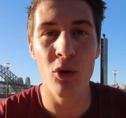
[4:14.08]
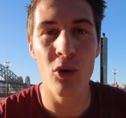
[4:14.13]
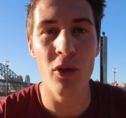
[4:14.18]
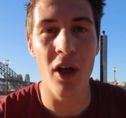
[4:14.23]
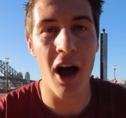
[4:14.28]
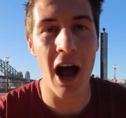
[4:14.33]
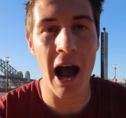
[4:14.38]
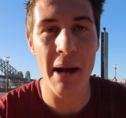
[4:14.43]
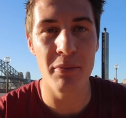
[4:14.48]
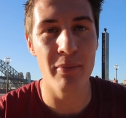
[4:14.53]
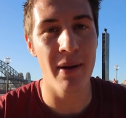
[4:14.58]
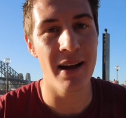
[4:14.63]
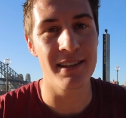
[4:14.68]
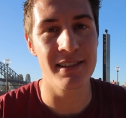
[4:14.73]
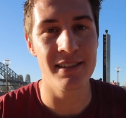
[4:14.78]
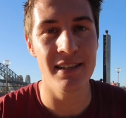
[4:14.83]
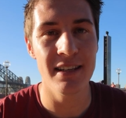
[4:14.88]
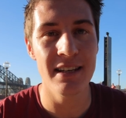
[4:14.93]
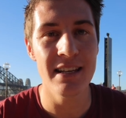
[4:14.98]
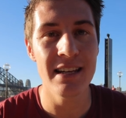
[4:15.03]
all the hype about
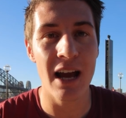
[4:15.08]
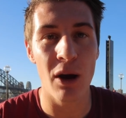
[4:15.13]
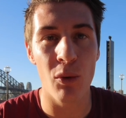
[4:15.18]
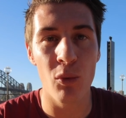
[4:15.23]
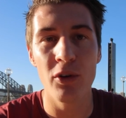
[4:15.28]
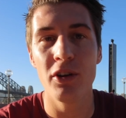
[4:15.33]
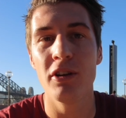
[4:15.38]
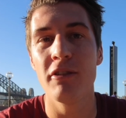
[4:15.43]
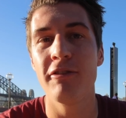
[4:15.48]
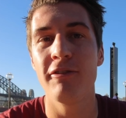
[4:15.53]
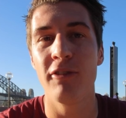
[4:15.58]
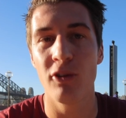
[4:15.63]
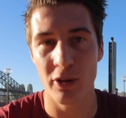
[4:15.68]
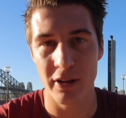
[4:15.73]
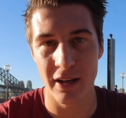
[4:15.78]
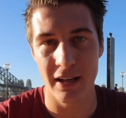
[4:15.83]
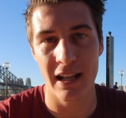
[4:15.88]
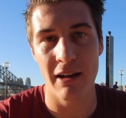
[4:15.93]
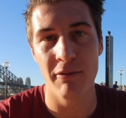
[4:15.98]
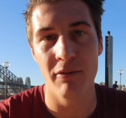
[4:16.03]
Sydney, I wouldn't have
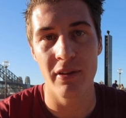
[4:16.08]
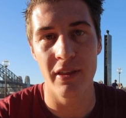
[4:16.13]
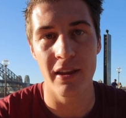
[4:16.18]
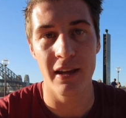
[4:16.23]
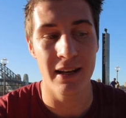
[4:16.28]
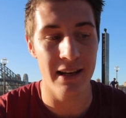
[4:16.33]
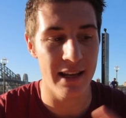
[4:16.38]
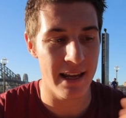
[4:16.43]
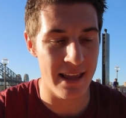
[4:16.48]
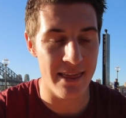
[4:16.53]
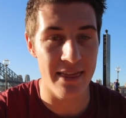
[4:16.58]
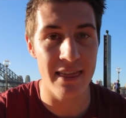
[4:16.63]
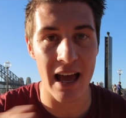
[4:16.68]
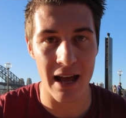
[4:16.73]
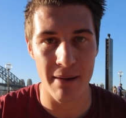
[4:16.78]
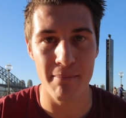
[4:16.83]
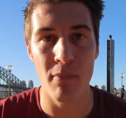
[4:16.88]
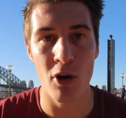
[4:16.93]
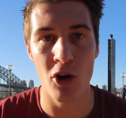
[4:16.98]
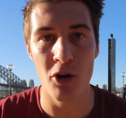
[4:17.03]
fallen in love with it in
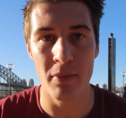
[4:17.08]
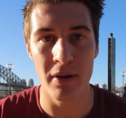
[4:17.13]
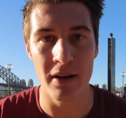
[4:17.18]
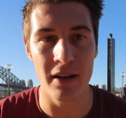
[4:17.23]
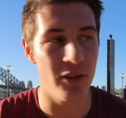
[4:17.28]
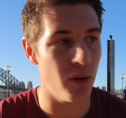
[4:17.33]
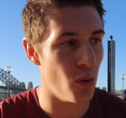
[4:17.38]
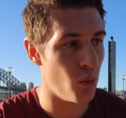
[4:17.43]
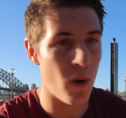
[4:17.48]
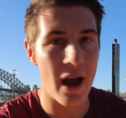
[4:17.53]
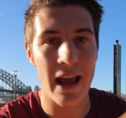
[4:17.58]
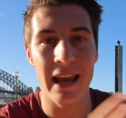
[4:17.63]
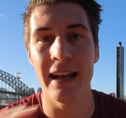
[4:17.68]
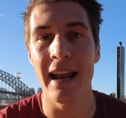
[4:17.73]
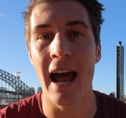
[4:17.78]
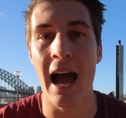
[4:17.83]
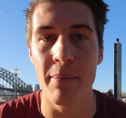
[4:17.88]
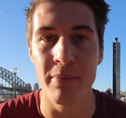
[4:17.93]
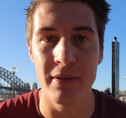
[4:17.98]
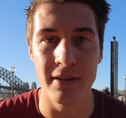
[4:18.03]
that moment, the way it
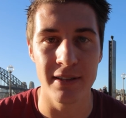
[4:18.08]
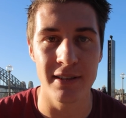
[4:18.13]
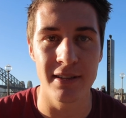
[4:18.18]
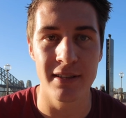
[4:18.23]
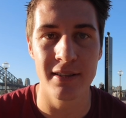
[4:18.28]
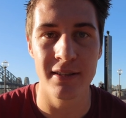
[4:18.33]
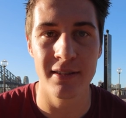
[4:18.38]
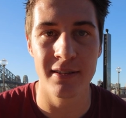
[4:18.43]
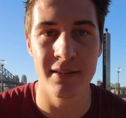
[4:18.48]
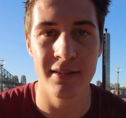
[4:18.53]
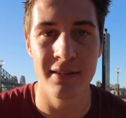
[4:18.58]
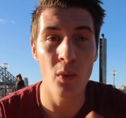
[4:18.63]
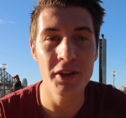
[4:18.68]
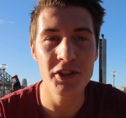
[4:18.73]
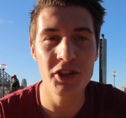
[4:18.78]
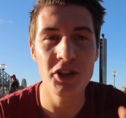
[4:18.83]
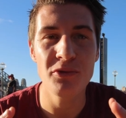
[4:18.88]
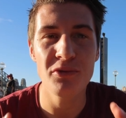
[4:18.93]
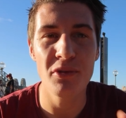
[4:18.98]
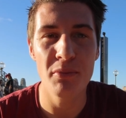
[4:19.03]
happened. So
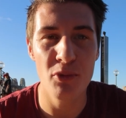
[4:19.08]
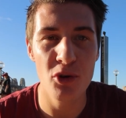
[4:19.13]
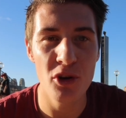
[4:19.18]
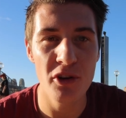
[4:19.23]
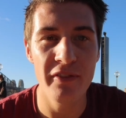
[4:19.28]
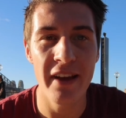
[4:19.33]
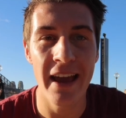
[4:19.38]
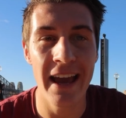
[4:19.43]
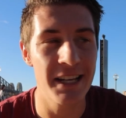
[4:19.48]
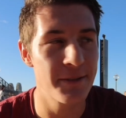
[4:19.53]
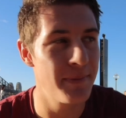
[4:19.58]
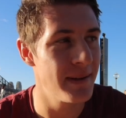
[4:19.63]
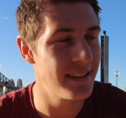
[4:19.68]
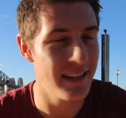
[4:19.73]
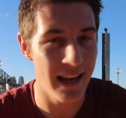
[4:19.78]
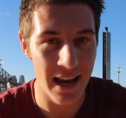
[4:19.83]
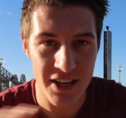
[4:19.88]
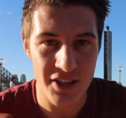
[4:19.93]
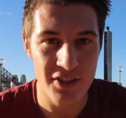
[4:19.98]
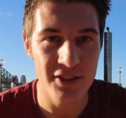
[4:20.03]
once you remove your
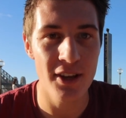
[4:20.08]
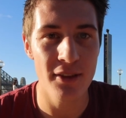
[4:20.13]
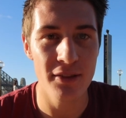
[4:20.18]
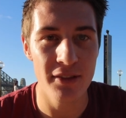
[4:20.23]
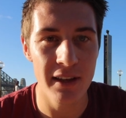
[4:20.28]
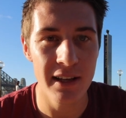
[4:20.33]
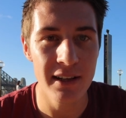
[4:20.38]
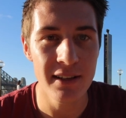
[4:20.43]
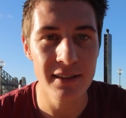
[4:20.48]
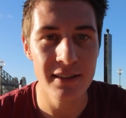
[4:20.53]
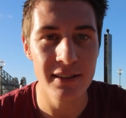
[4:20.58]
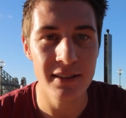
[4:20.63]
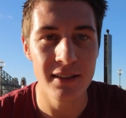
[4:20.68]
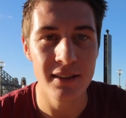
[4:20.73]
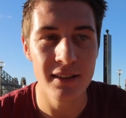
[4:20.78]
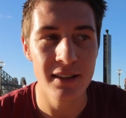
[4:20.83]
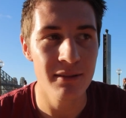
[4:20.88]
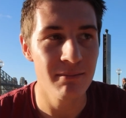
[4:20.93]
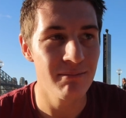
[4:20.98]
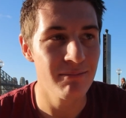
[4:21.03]
expectations on things,
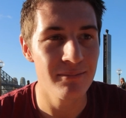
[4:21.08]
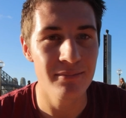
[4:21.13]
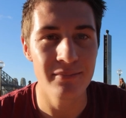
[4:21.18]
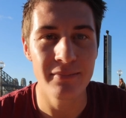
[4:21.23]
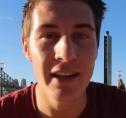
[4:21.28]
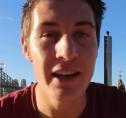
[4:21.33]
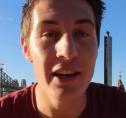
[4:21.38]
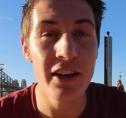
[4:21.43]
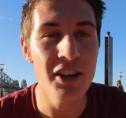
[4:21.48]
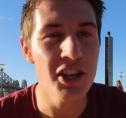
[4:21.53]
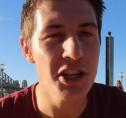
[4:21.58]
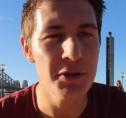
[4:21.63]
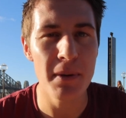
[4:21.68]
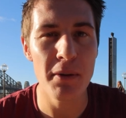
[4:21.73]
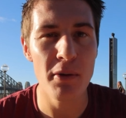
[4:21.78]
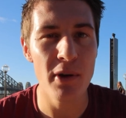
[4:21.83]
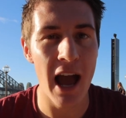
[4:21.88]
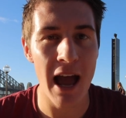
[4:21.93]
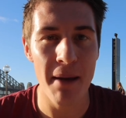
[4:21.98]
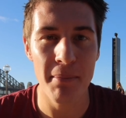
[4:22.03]
then you can just be
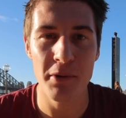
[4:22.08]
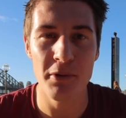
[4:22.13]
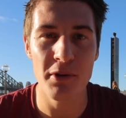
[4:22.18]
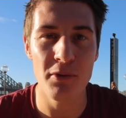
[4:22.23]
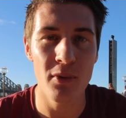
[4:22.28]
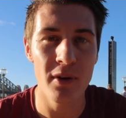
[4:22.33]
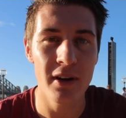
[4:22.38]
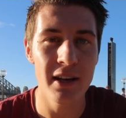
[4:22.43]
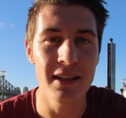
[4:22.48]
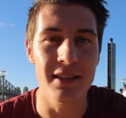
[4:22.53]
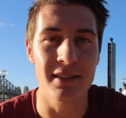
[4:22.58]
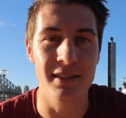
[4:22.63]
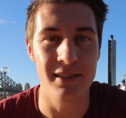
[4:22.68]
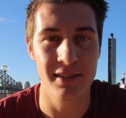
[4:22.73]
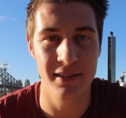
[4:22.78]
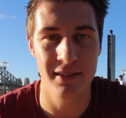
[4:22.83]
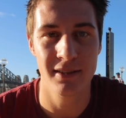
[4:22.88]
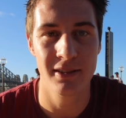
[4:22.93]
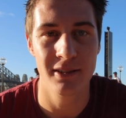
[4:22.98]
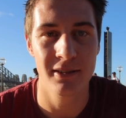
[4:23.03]
happy with what
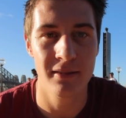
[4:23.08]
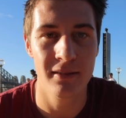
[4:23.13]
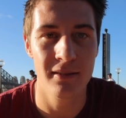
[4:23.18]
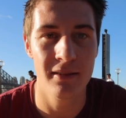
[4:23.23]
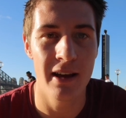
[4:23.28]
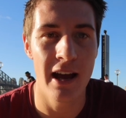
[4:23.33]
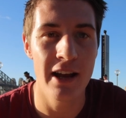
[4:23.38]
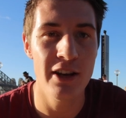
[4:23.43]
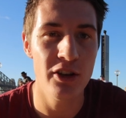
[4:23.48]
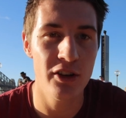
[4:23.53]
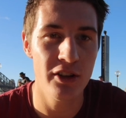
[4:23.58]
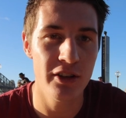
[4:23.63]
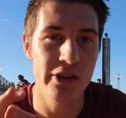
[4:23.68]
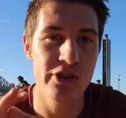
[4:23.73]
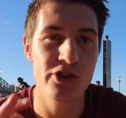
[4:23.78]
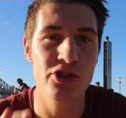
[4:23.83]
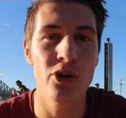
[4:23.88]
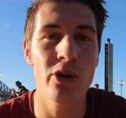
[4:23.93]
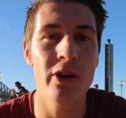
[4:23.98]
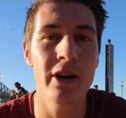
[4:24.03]
is. And you can
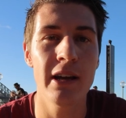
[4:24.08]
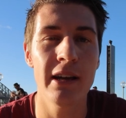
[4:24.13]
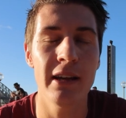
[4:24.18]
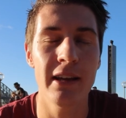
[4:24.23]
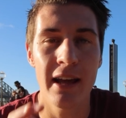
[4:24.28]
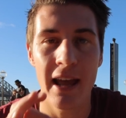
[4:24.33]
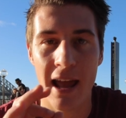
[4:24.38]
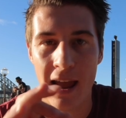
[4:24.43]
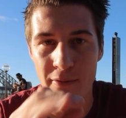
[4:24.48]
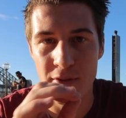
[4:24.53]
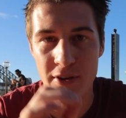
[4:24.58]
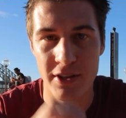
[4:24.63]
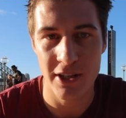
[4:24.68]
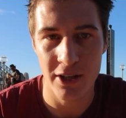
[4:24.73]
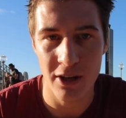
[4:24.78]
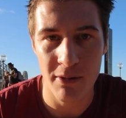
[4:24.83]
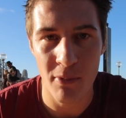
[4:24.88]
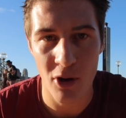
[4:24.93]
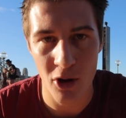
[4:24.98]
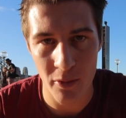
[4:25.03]
enjoy every
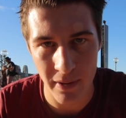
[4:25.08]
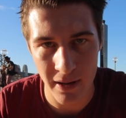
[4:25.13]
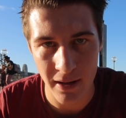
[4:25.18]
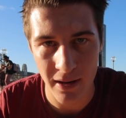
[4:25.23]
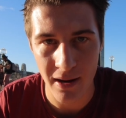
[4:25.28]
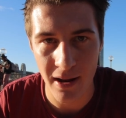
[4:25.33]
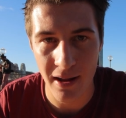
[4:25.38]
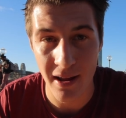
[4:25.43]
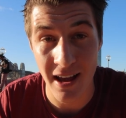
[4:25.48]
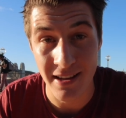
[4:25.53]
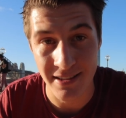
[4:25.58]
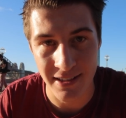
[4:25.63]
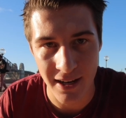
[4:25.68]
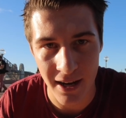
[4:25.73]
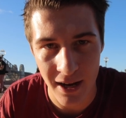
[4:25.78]
single moment as it